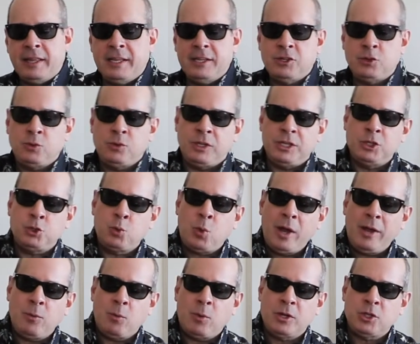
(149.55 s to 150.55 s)
these
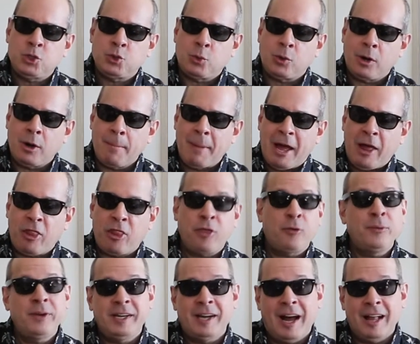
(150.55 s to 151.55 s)
white ones were about
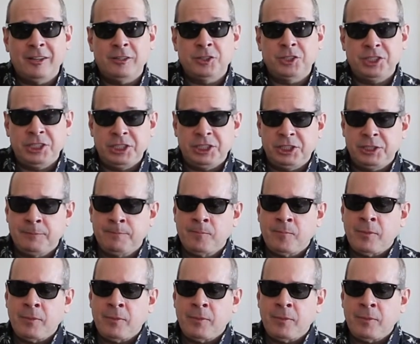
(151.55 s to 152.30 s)
$3 each.